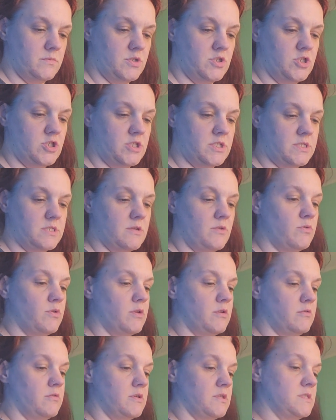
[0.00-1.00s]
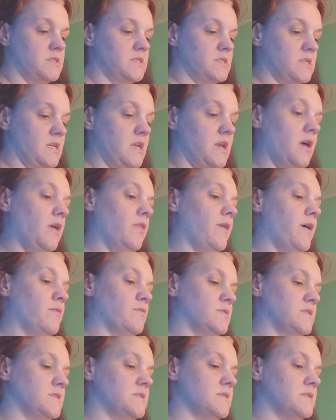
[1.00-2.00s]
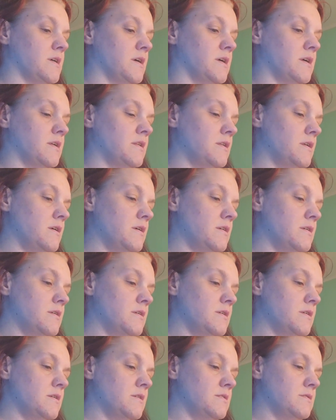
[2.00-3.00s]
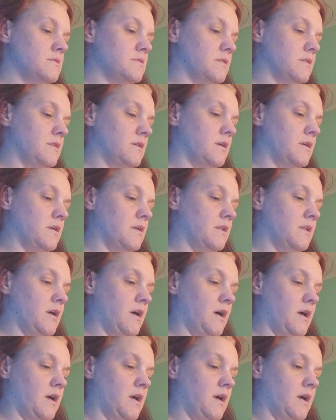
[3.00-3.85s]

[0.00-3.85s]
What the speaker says: just so that you could see how that was done. So then